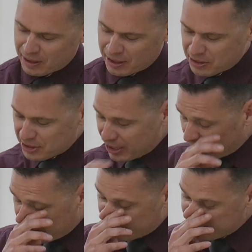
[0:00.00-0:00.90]

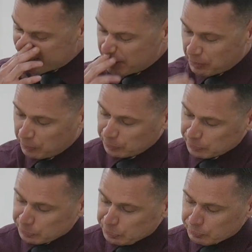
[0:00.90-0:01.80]
understand this.
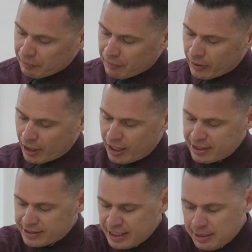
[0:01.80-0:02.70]
And
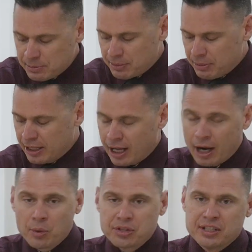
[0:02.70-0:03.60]
it seemed to be that
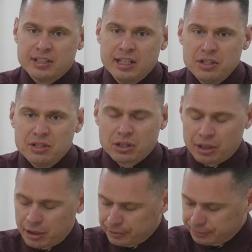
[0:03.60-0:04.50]
I was a
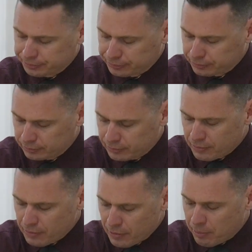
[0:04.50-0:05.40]
teacher,
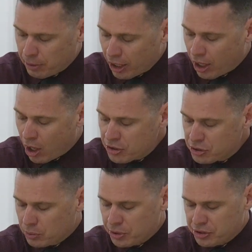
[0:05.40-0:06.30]
but I
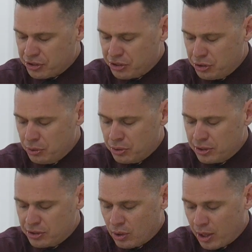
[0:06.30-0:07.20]
also was a
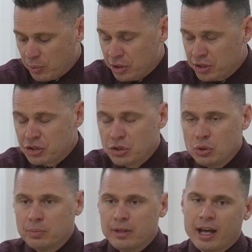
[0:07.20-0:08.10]
student, so I would
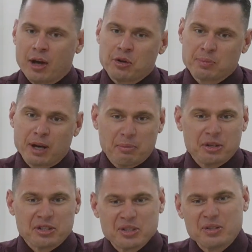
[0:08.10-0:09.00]
assume that I was probably
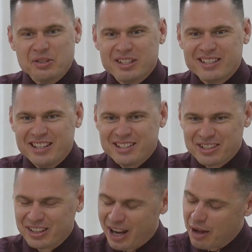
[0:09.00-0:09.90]
a student
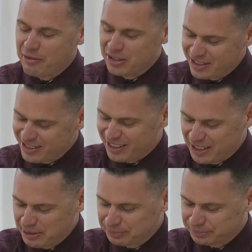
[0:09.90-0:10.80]
teacher, obviously.